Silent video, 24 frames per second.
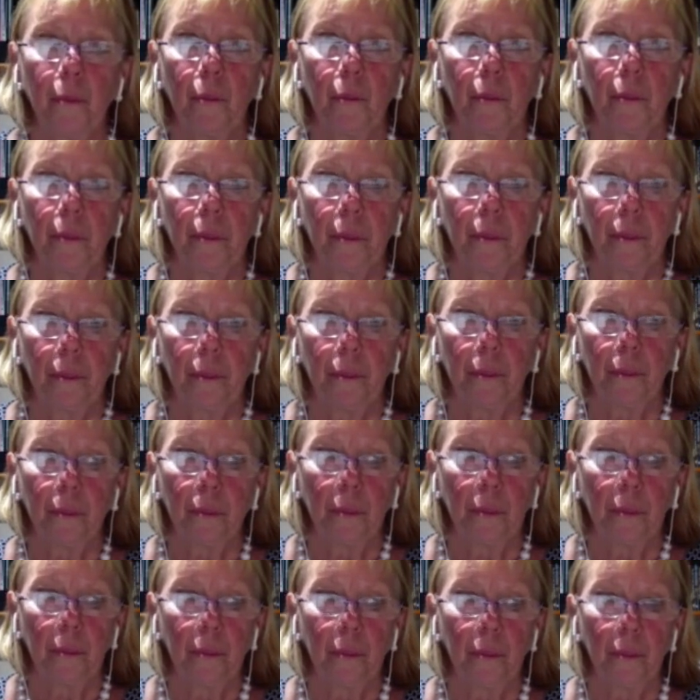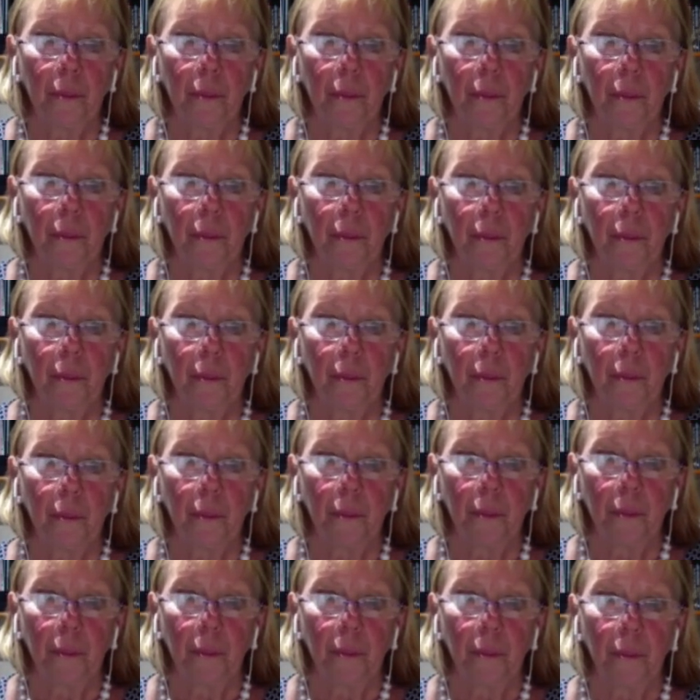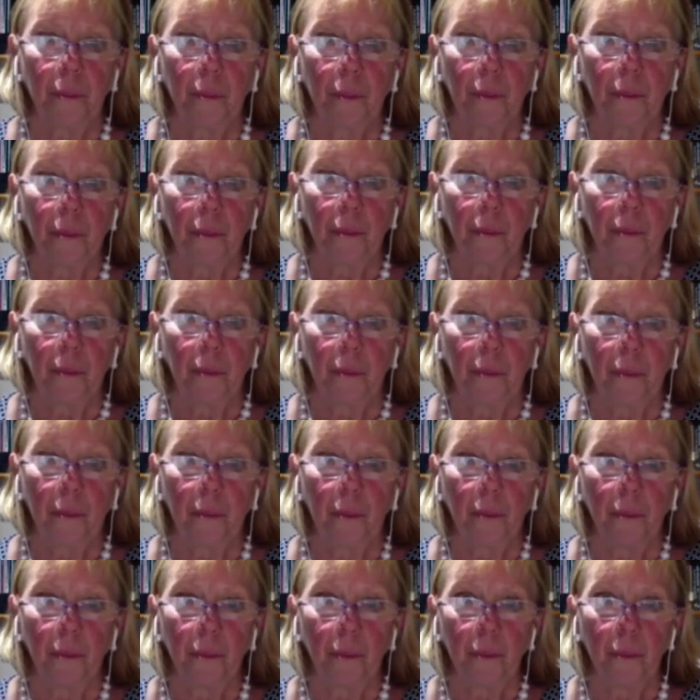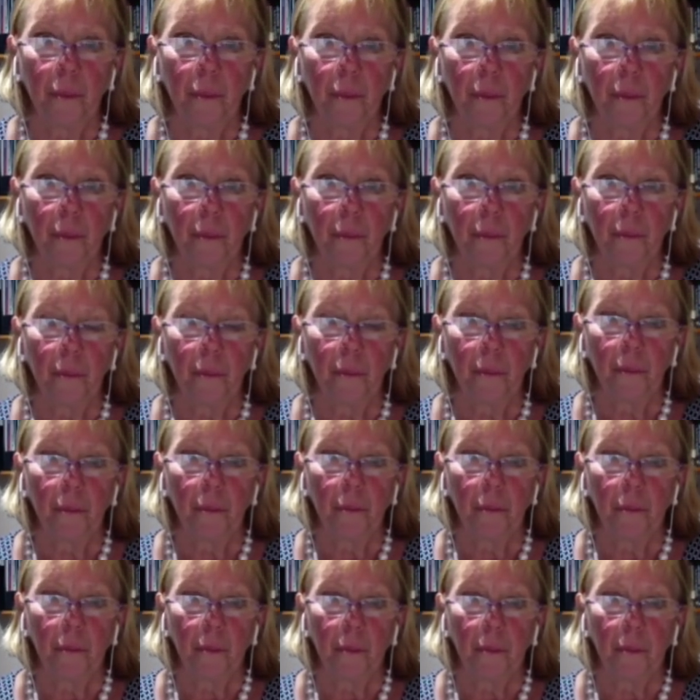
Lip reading: The person shown says nothing.